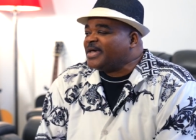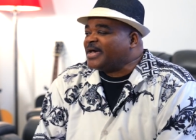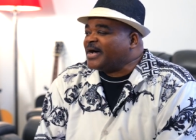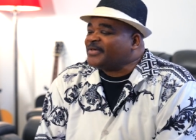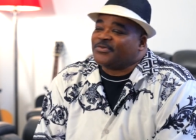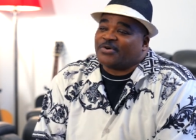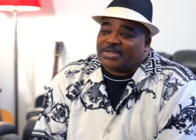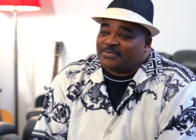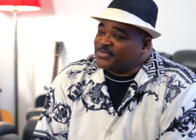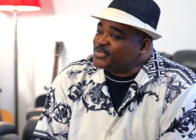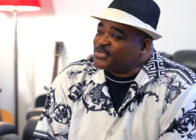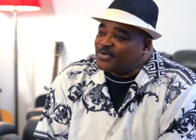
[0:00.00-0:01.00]
I thought he
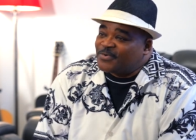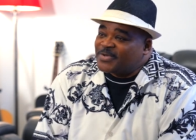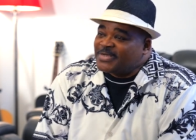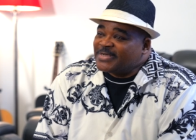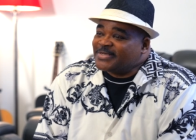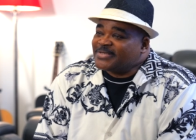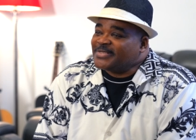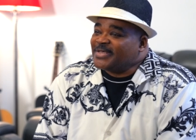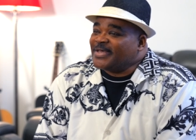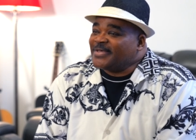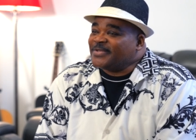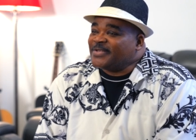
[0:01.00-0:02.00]
was joking
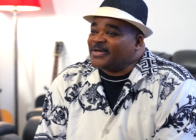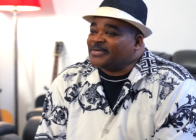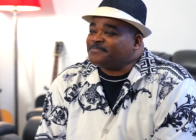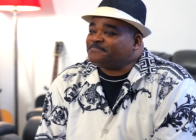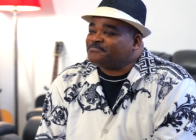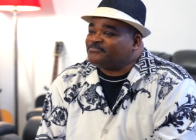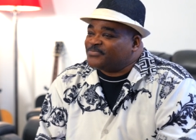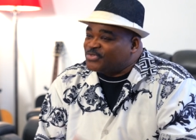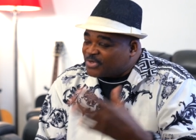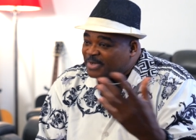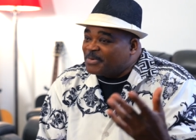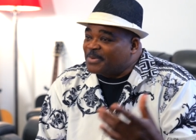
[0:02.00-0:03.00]
and uh,
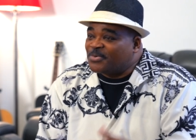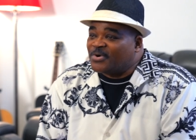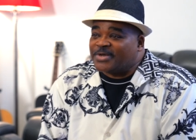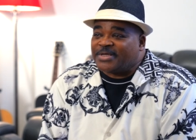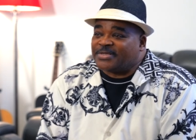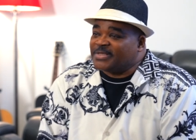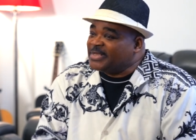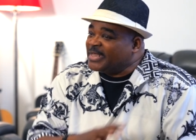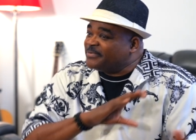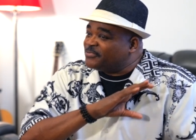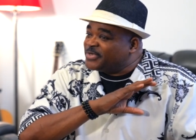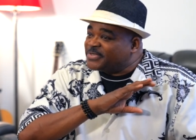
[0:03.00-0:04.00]
took him up on it, and
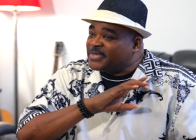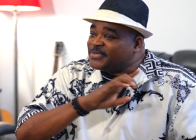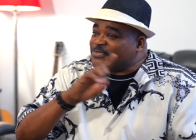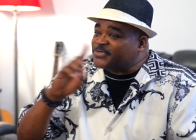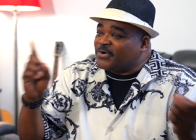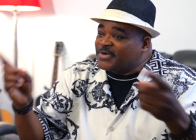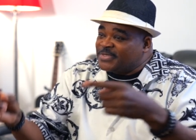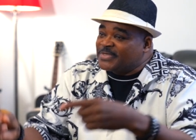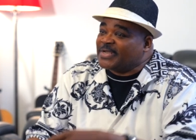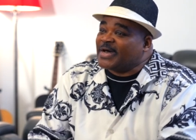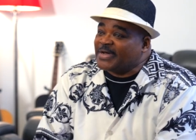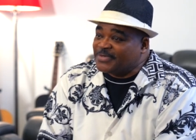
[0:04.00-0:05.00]
everything started
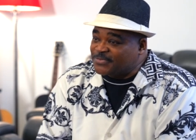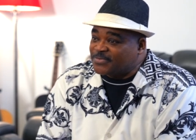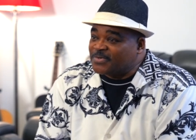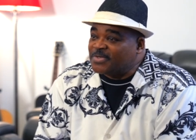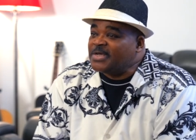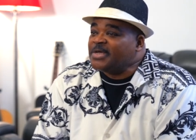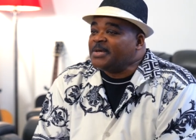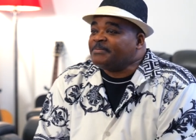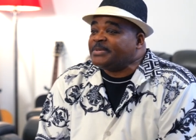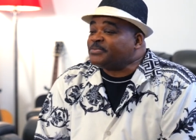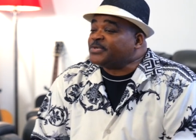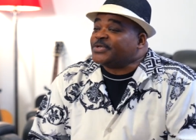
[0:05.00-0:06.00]
in high school.
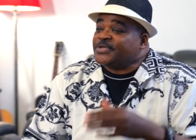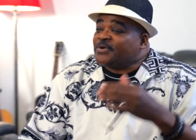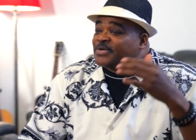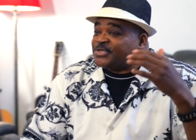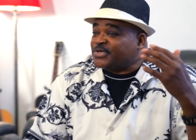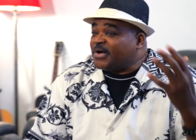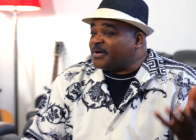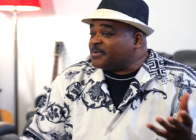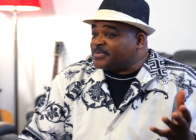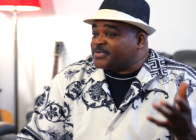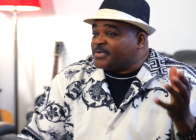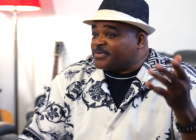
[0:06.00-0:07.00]
People didn't know a child
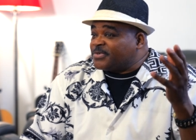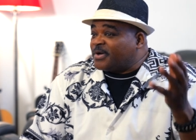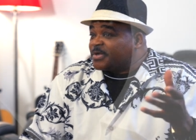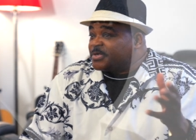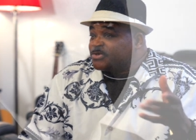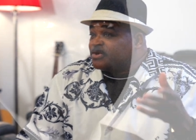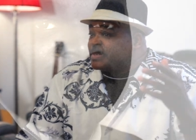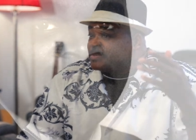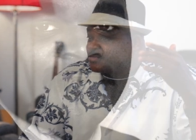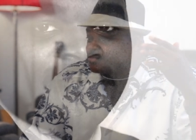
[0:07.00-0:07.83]
was still talking to him. I was